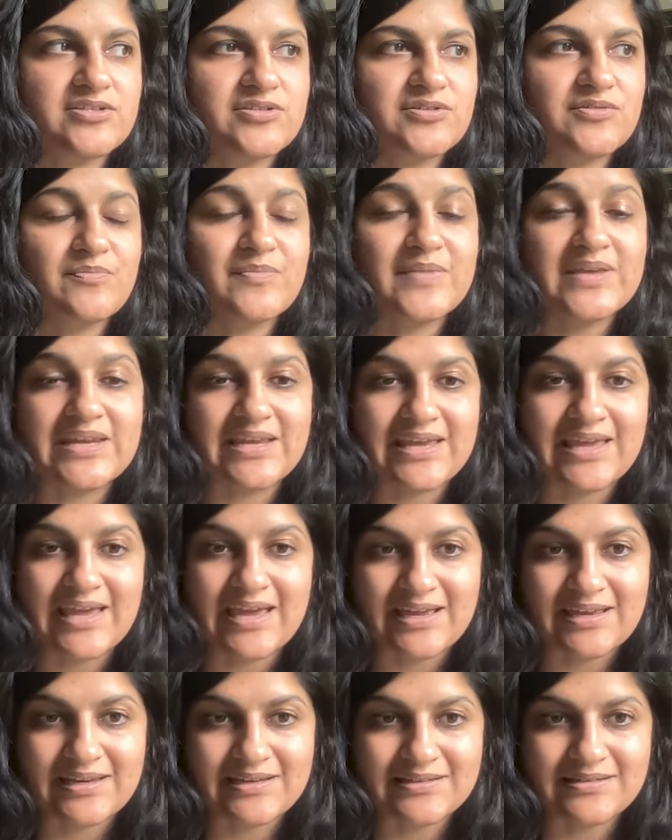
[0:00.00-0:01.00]

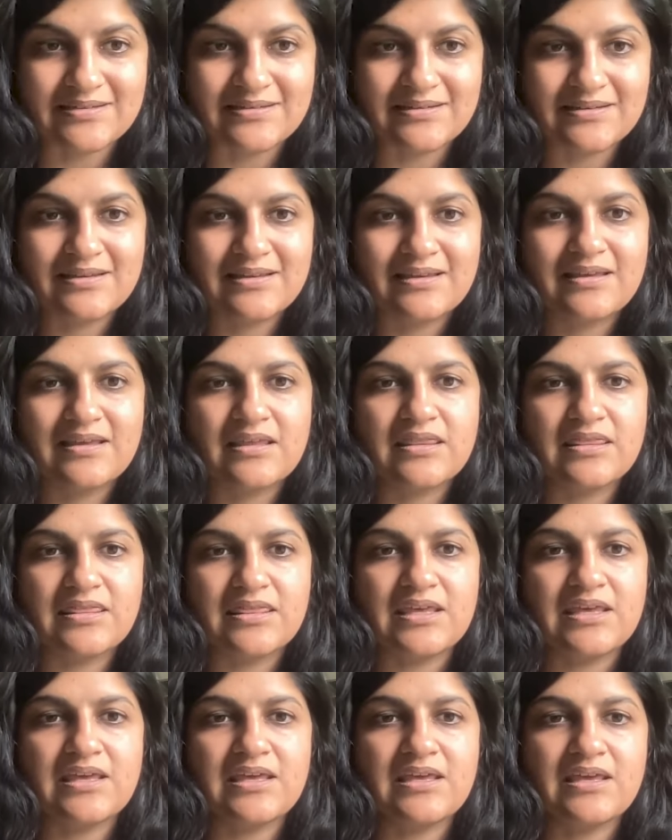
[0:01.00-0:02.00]
mitigate
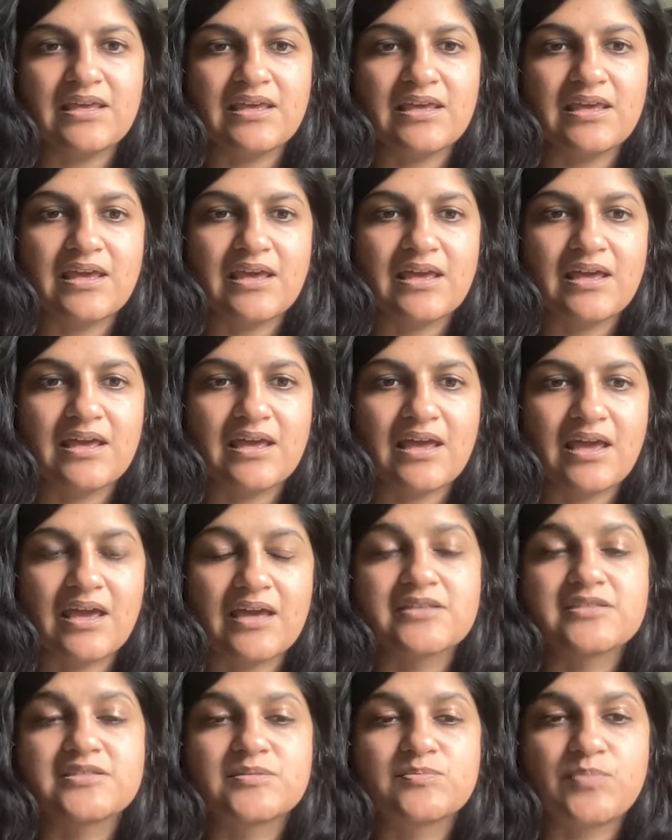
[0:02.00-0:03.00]
the
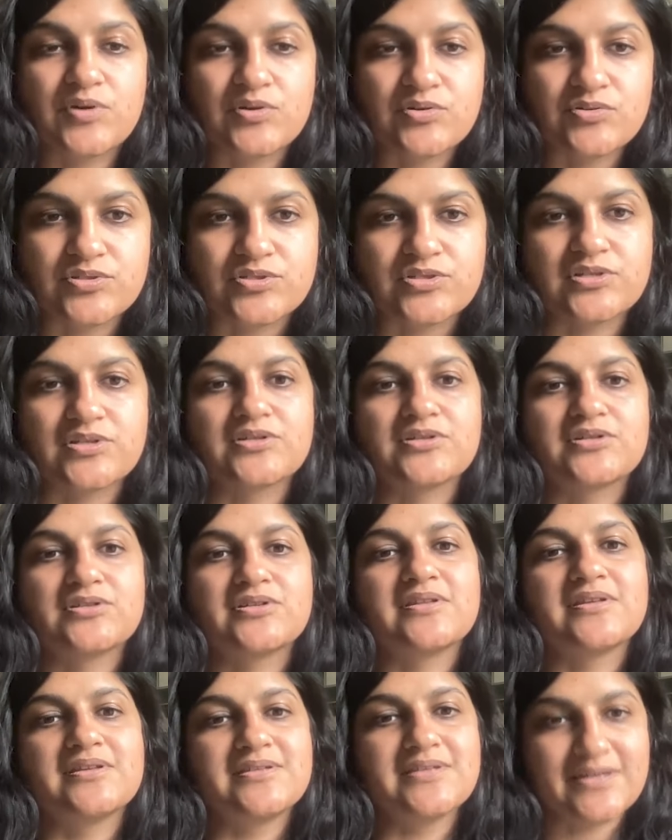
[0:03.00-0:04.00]
exposure to
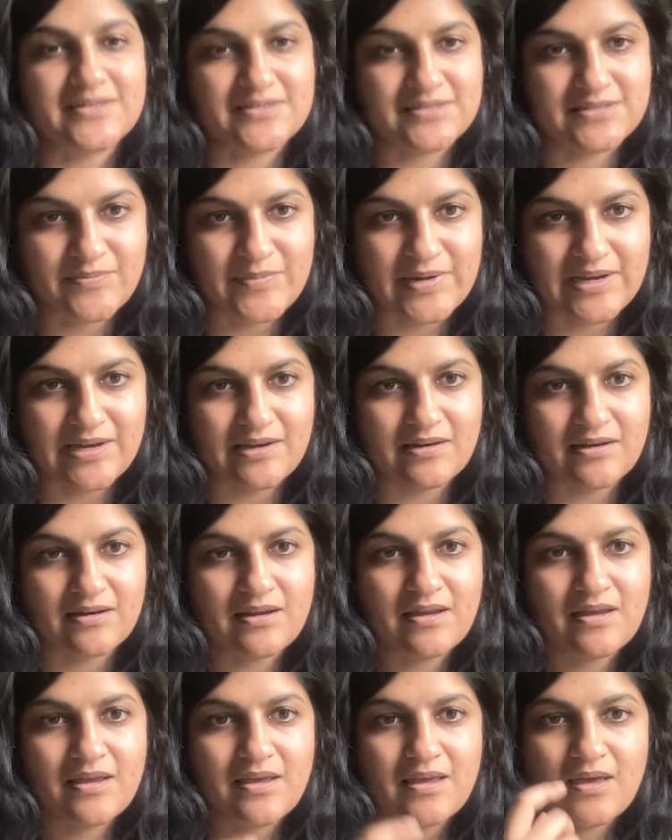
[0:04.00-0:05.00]
the dust mite.
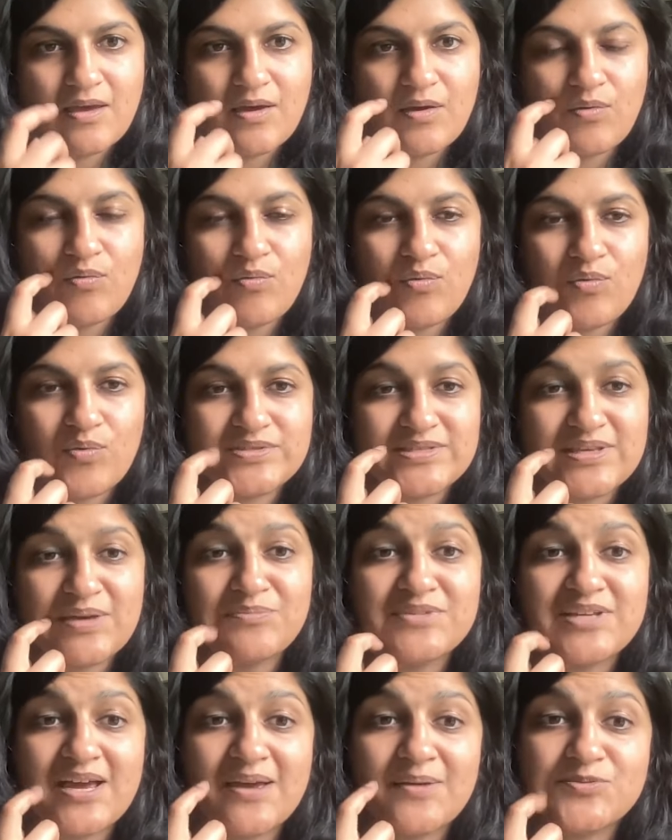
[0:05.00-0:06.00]

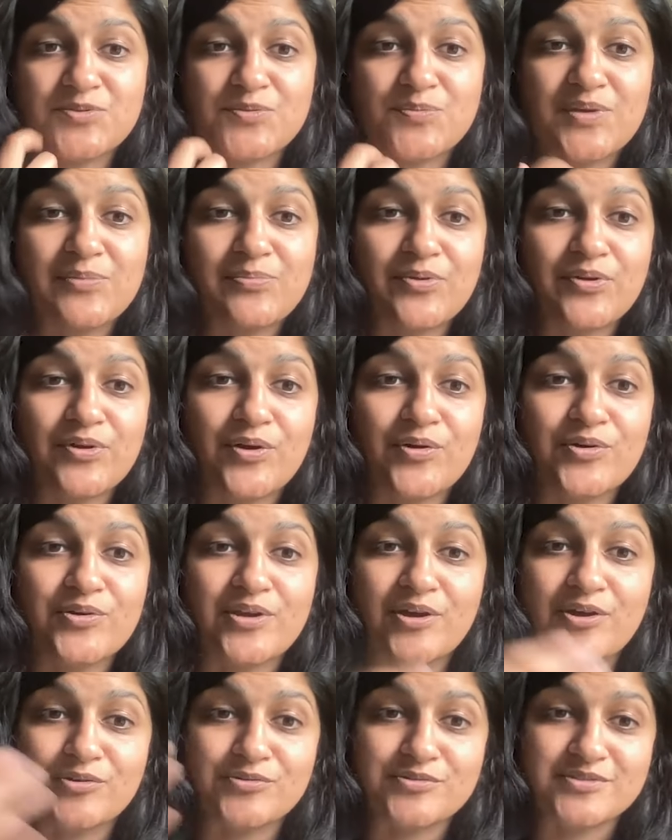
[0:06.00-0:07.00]
Sometimes when people go to
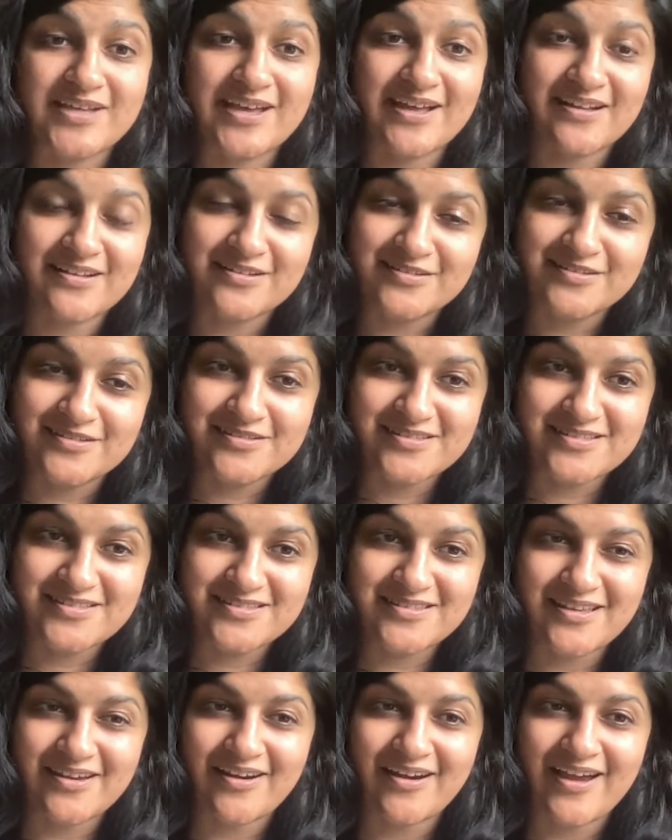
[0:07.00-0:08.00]
hotels,
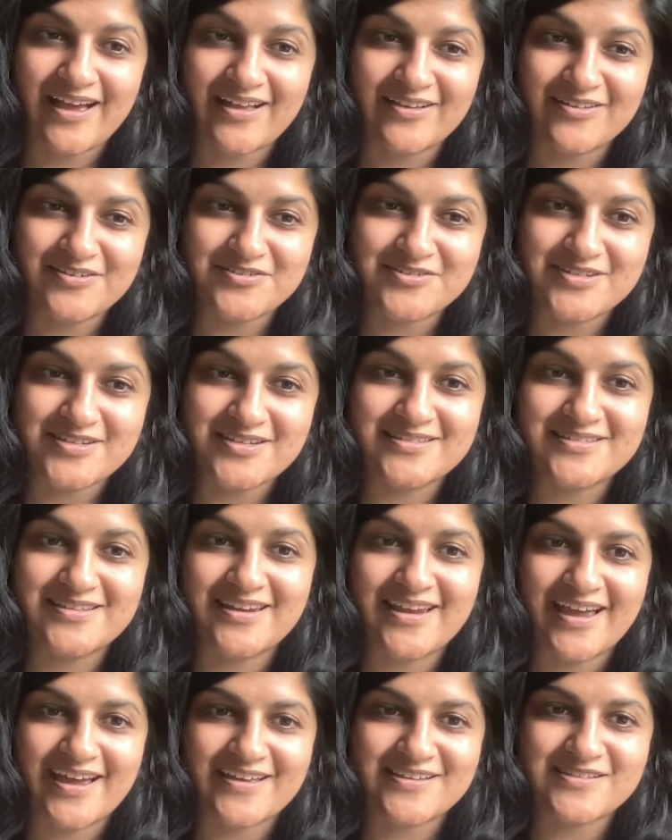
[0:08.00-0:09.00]
their allergies and
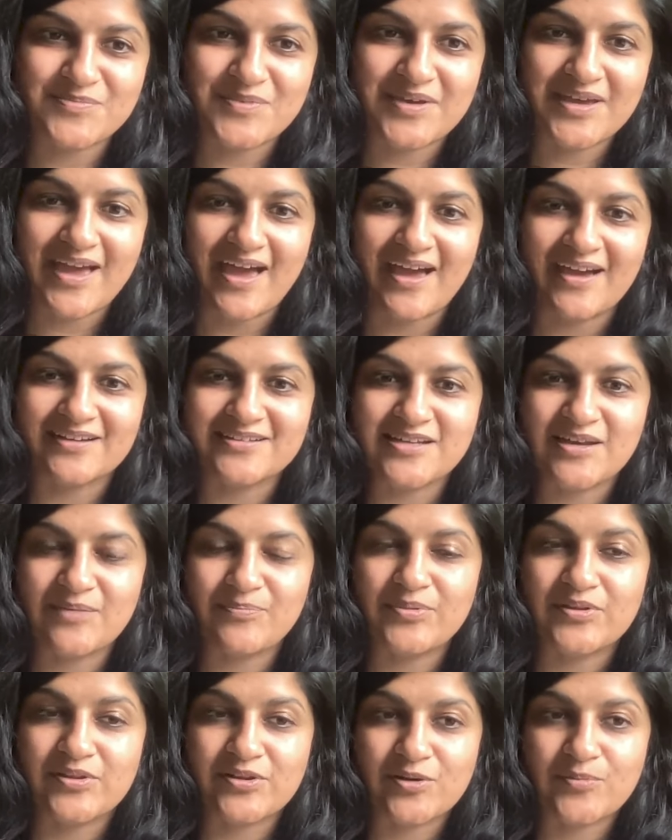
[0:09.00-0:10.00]
asthma act up
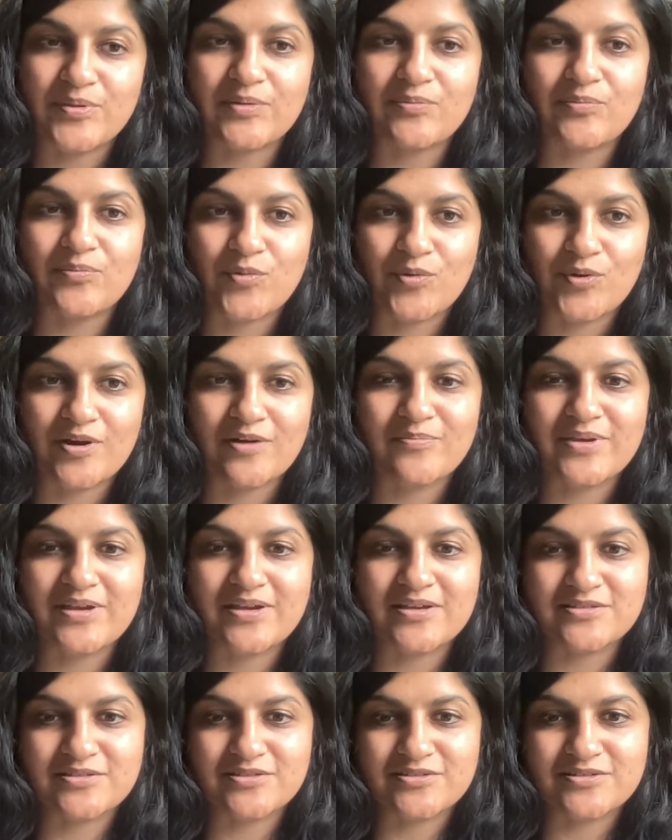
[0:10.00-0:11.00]
a little bit more
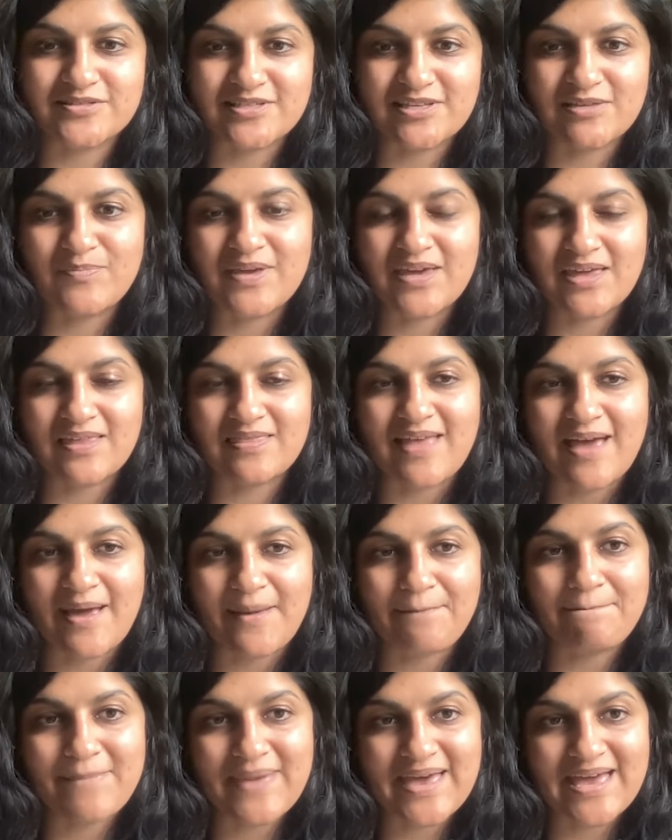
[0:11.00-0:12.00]
because you're sleeping in that
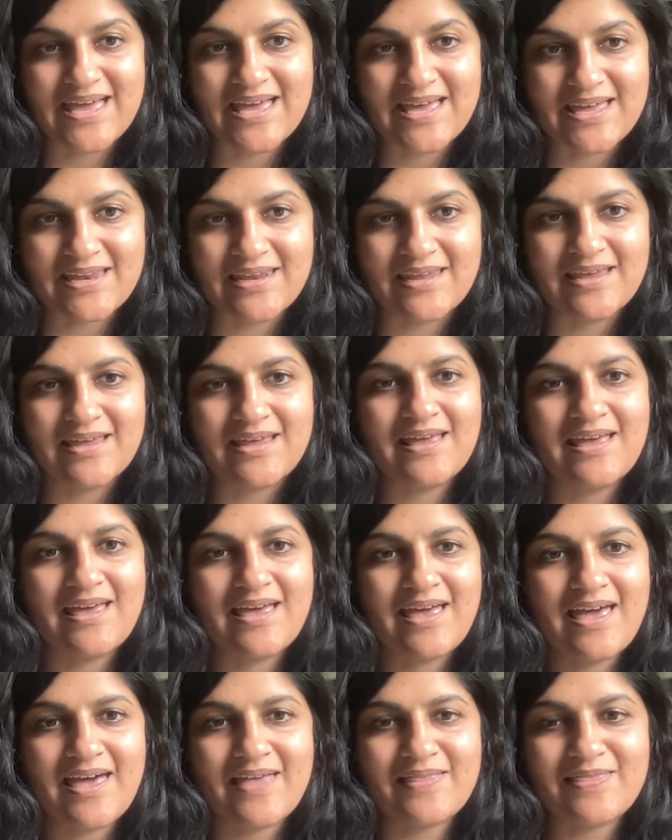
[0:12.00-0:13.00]
bed
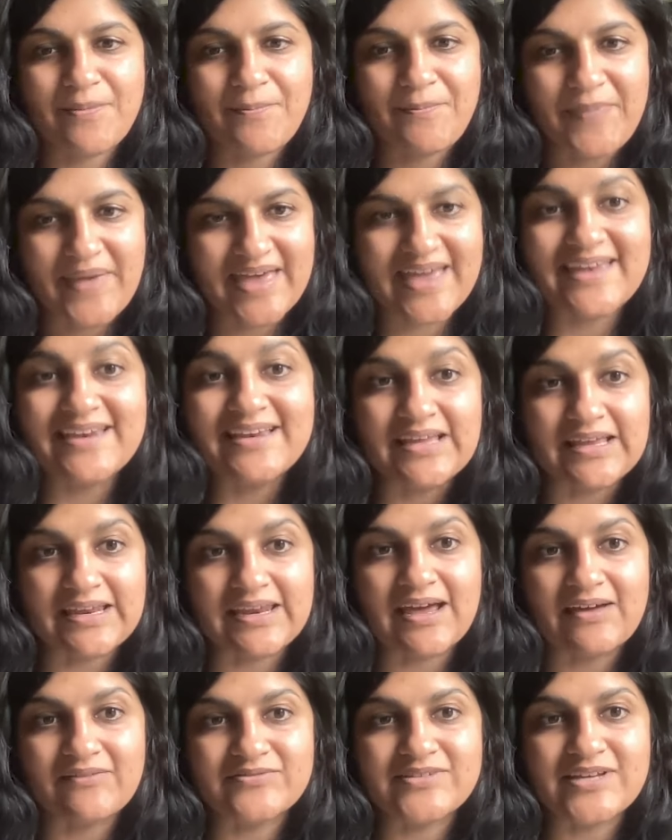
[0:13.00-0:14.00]
and the bed can
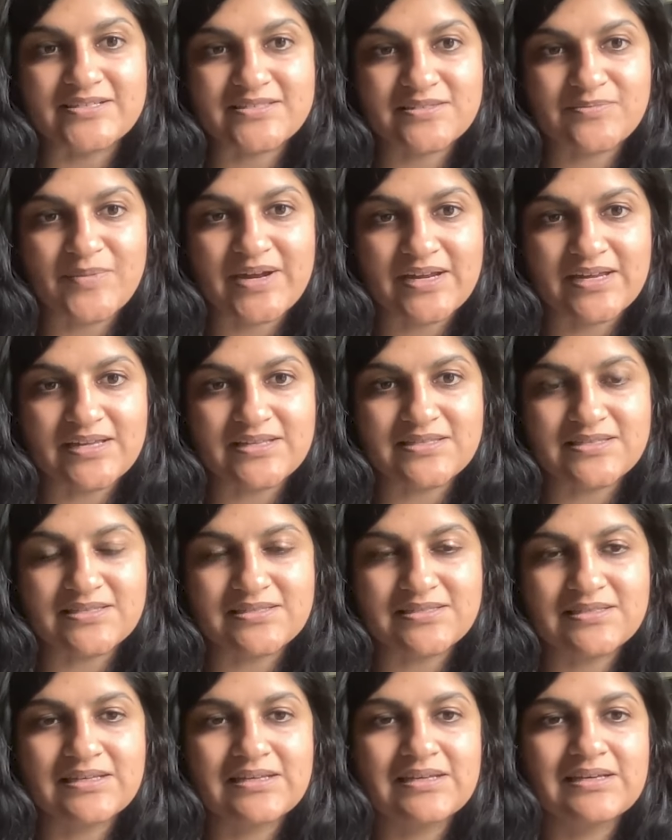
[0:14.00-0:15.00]
have dust mites.